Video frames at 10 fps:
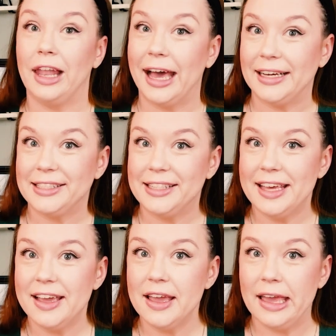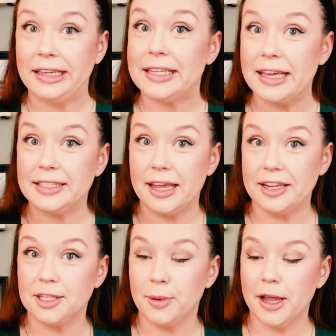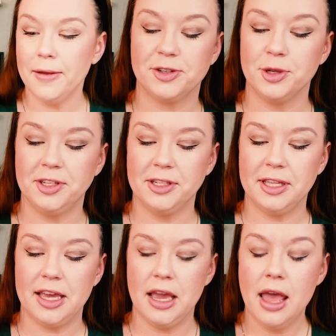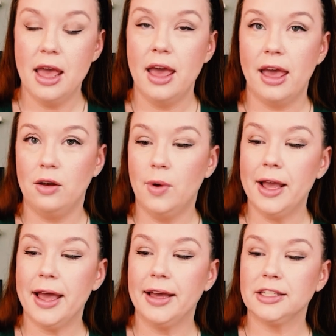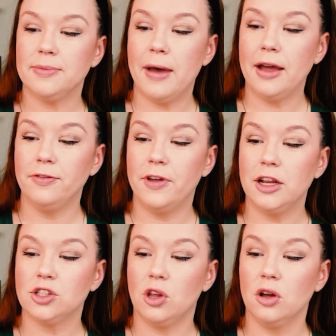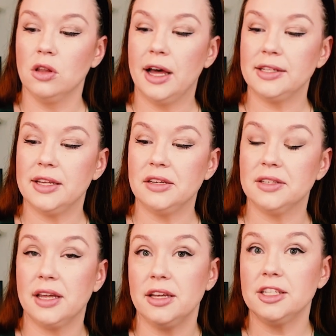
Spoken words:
last thing is a setting spray. So this is the NYX Matte Finish Long Lasting Setting